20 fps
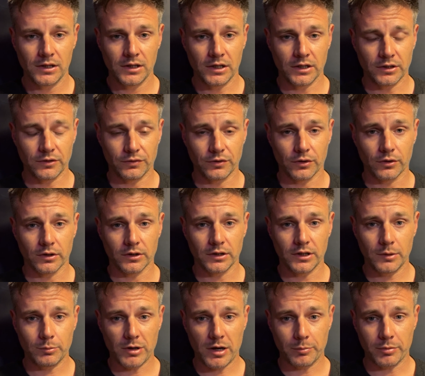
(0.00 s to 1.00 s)
And if you're a
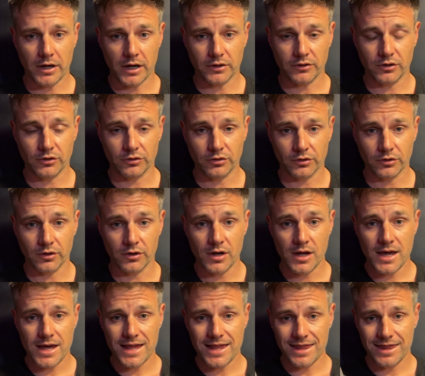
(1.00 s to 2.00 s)
Libre practitioner,
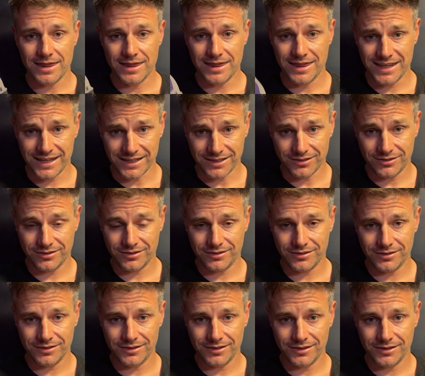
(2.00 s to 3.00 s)

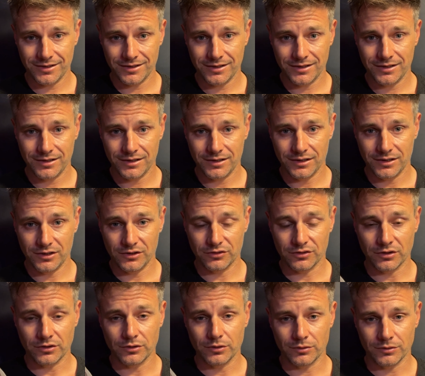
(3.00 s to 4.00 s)
this is
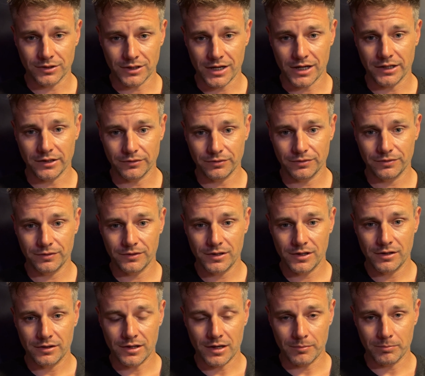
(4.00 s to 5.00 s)
a new knife
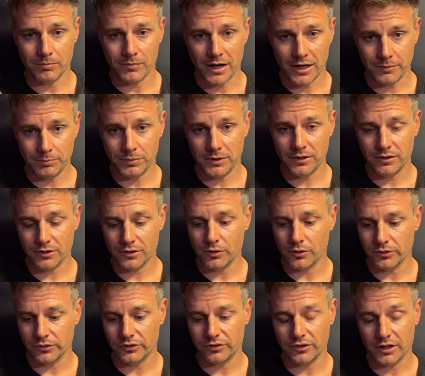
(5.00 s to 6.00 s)
that might be the
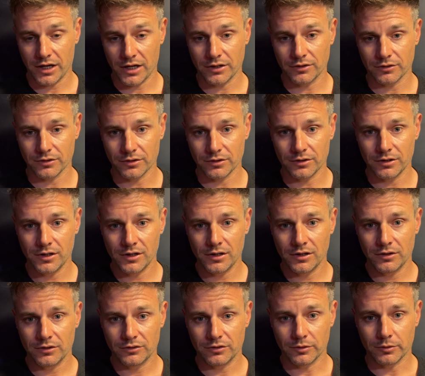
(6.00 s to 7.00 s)
gold standard
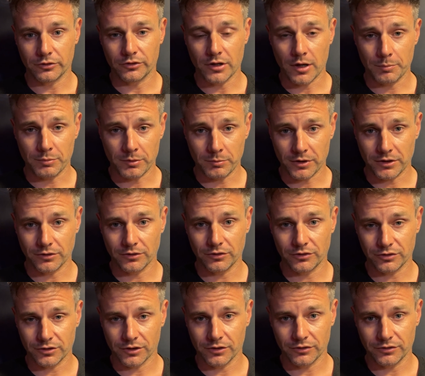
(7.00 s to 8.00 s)
to supplement your
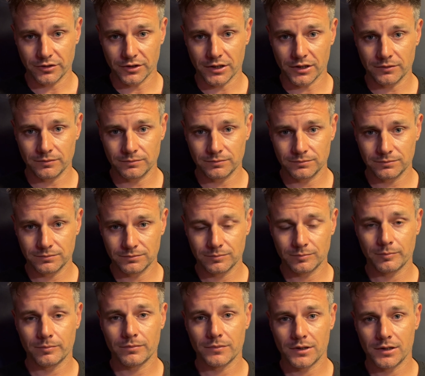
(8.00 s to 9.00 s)
skill set.
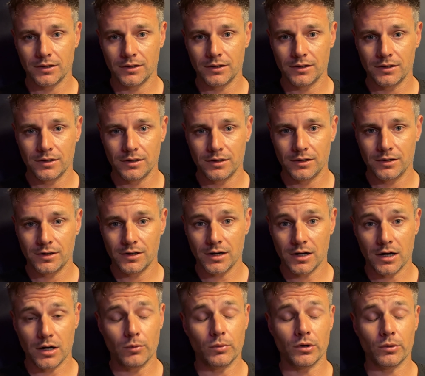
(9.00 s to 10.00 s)

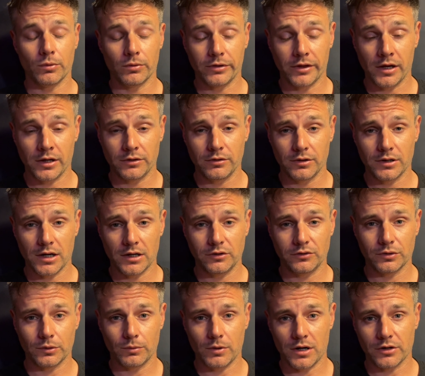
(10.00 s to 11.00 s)
I want to thank you guys
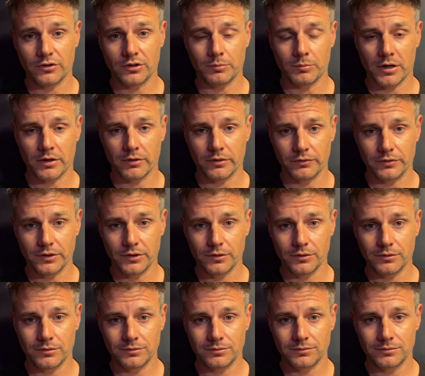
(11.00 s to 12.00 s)
for watching my
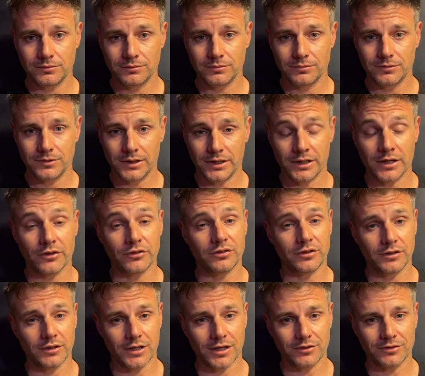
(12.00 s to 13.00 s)
review, and I'll
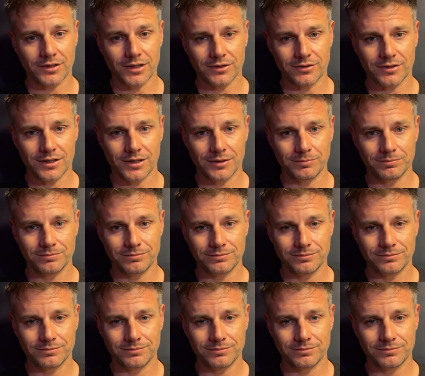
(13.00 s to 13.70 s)
see you guys next time.